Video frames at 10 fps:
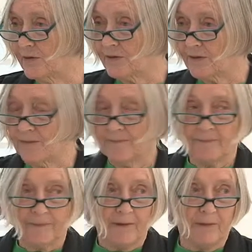is
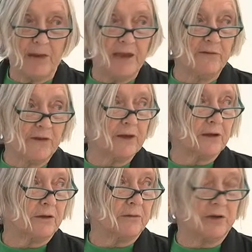the main
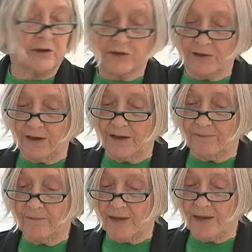vehicle which they
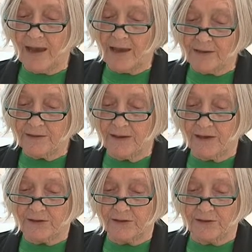head, the
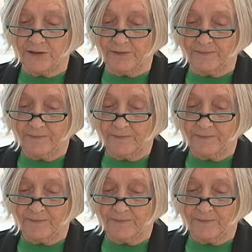Action Jill,